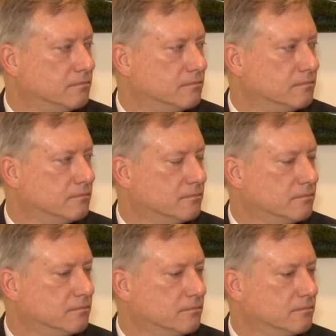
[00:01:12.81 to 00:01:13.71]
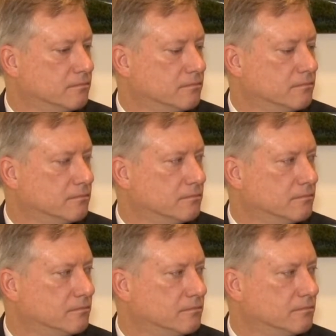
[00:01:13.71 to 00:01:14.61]

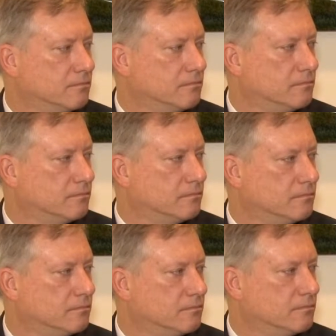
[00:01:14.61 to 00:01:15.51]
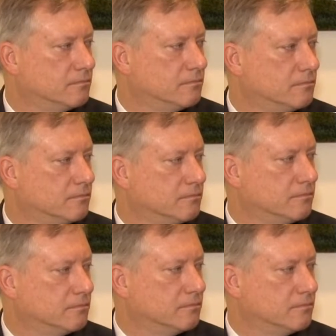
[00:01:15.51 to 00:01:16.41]

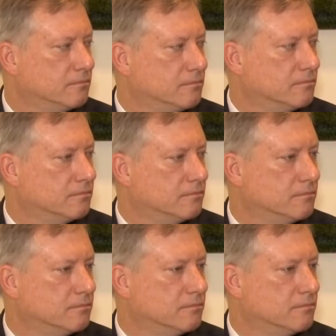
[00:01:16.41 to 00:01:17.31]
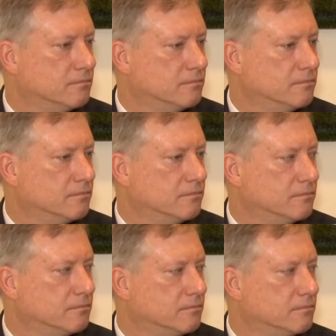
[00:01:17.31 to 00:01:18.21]

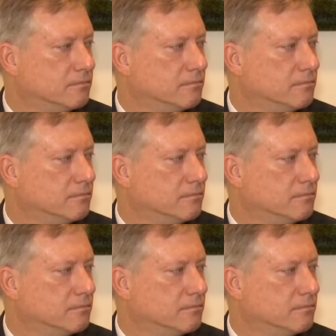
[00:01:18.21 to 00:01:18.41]
(not speaking)